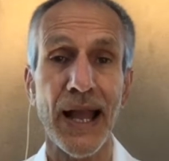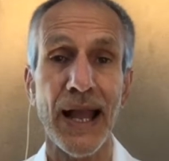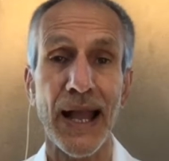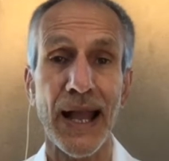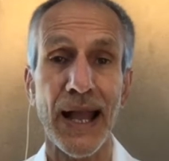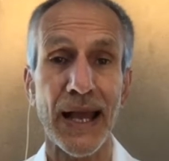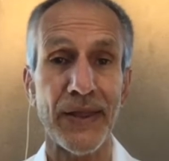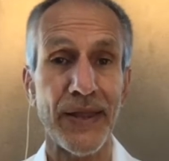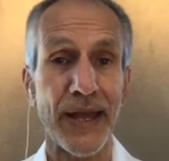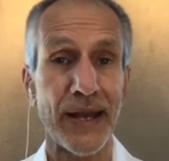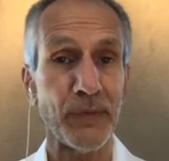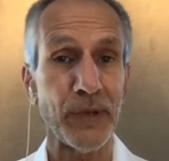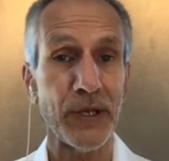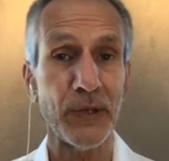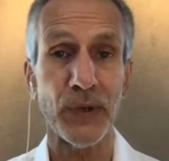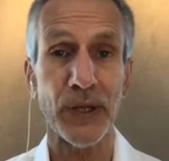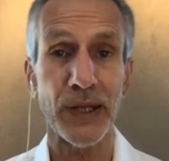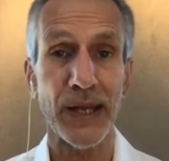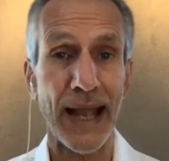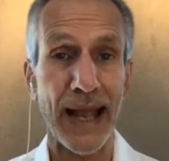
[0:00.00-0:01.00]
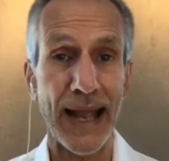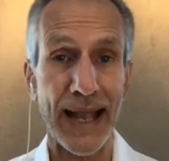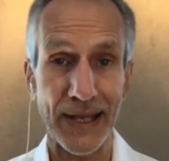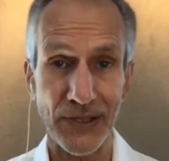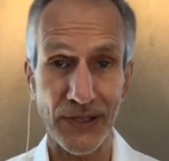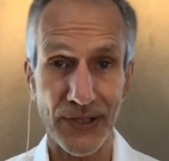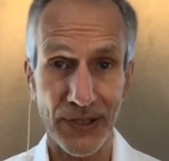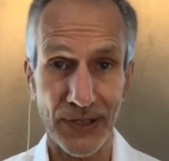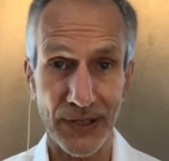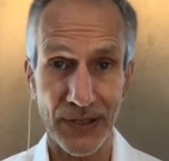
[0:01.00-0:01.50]
And then we will
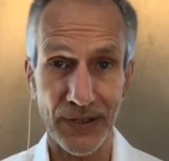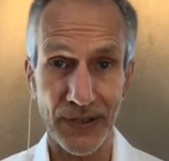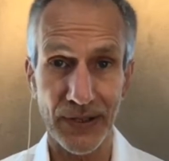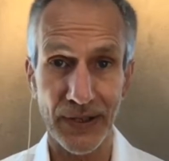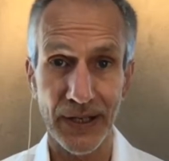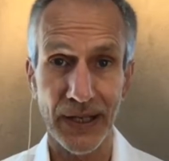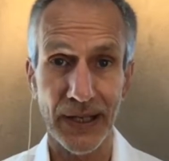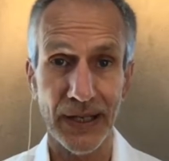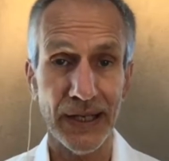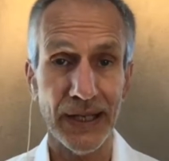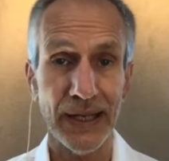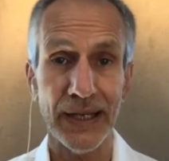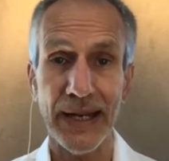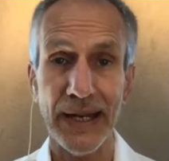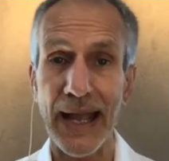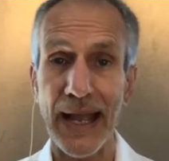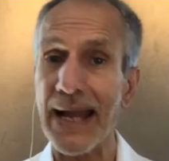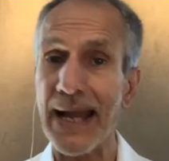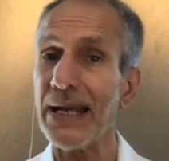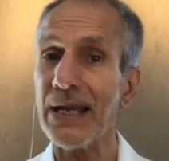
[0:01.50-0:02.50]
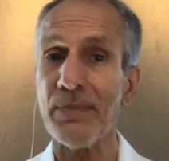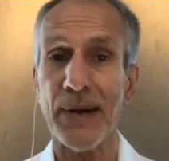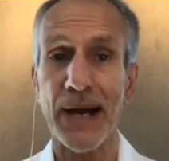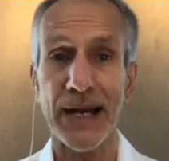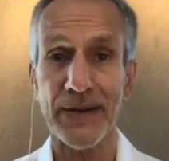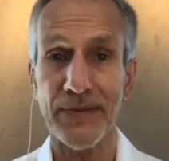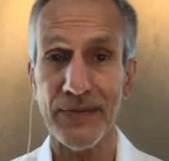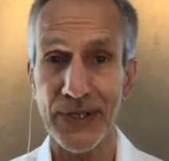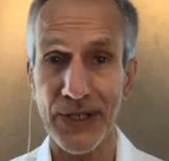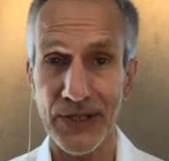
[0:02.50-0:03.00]
answer in any amount
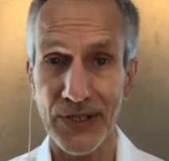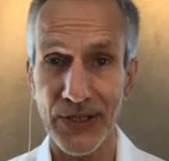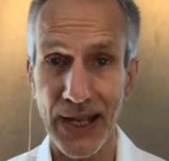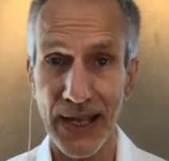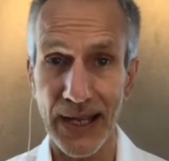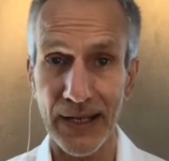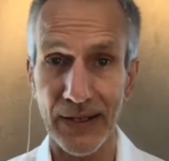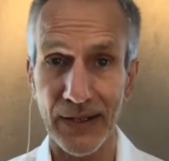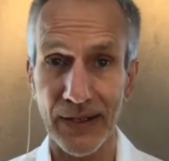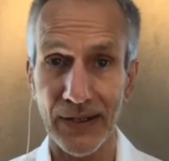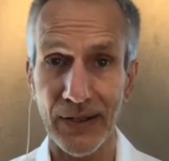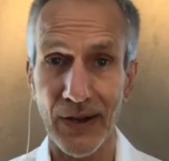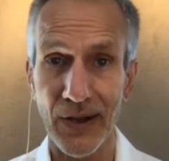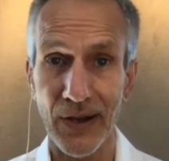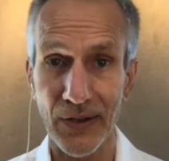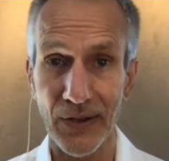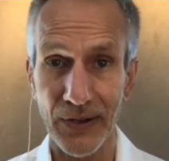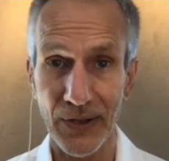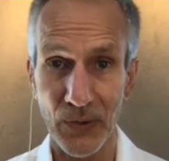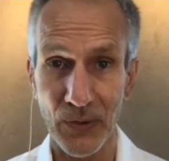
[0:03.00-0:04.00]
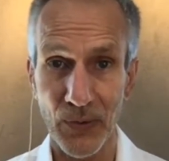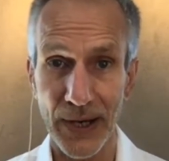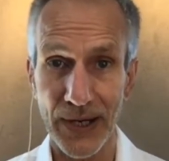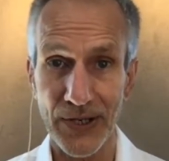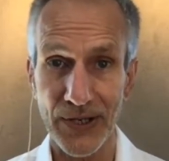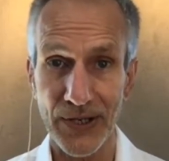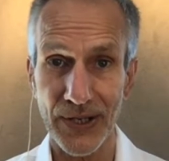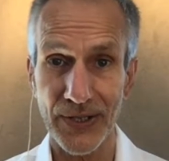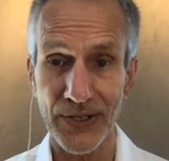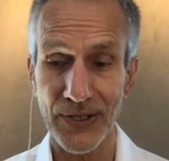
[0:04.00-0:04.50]
of detail all the
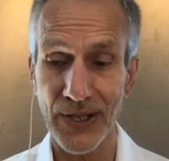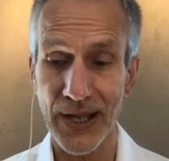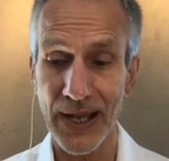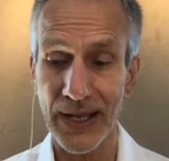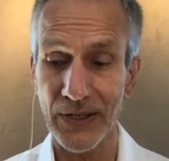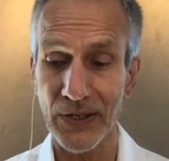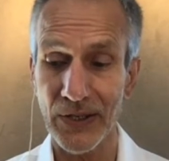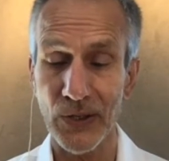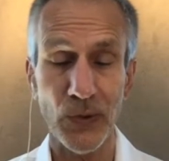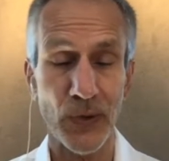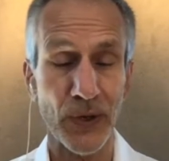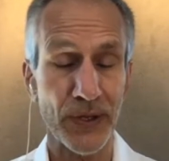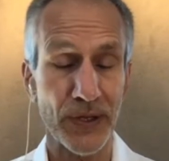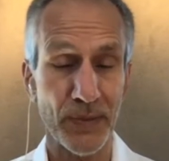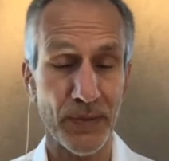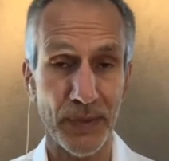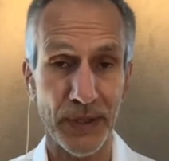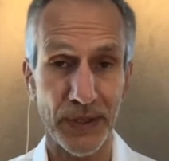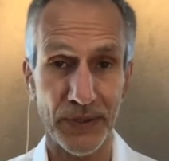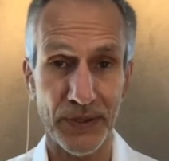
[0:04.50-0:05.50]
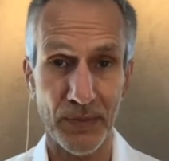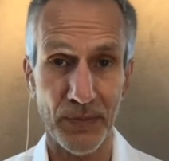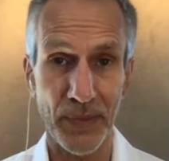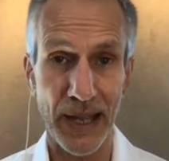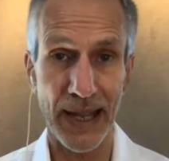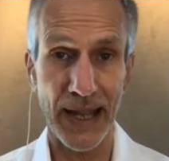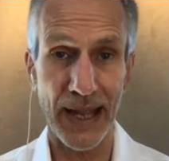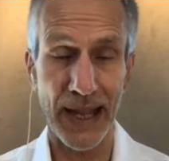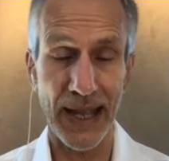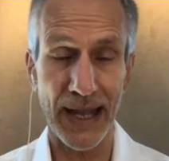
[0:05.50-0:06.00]
questions that you or the builder may
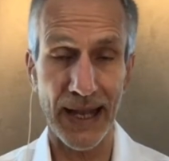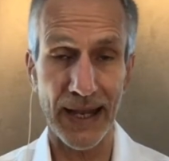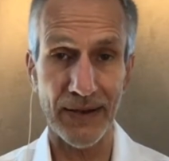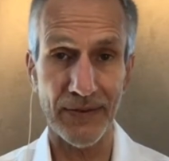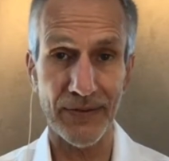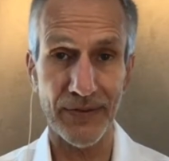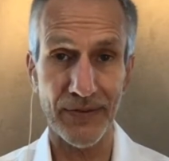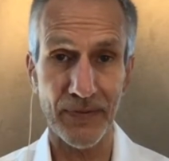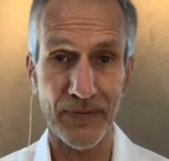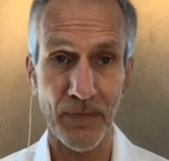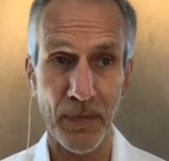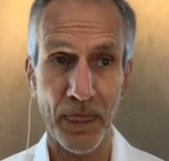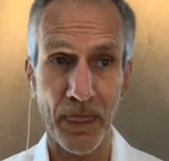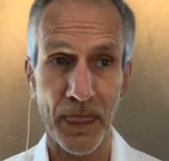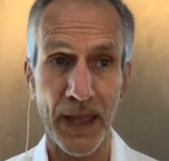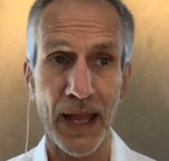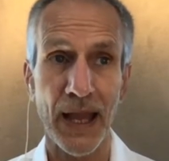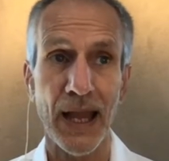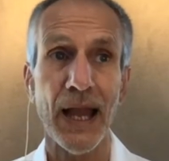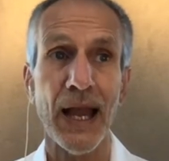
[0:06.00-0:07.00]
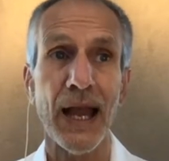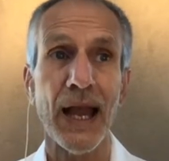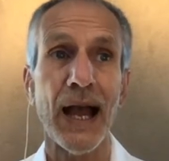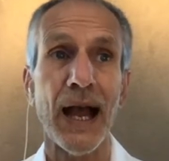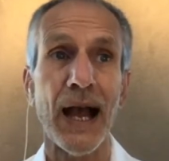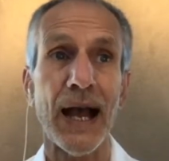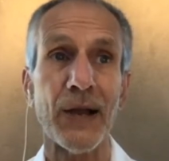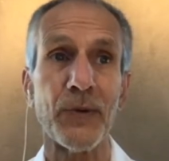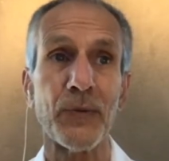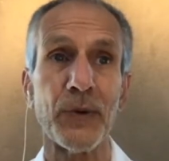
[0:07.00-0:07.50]
have.
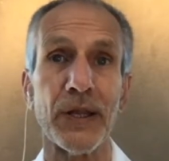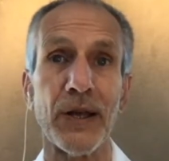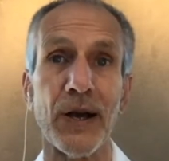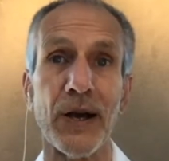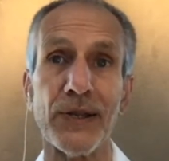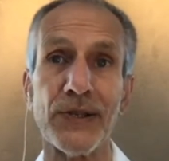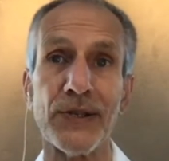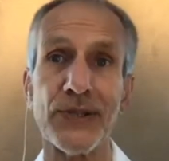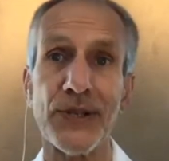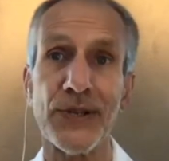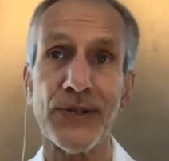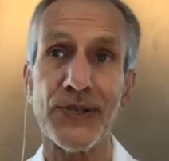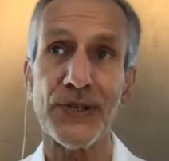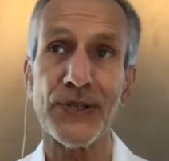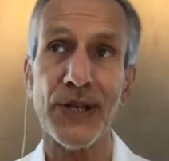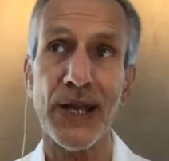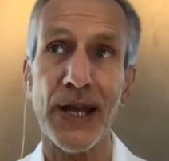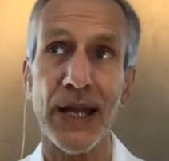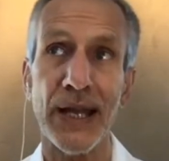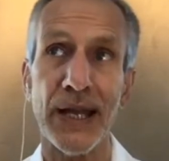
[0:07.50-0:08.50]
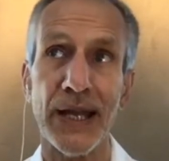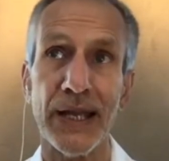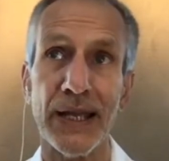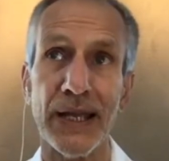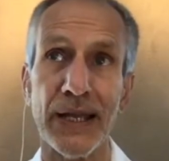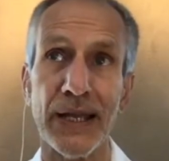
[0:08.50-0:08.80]
I will also say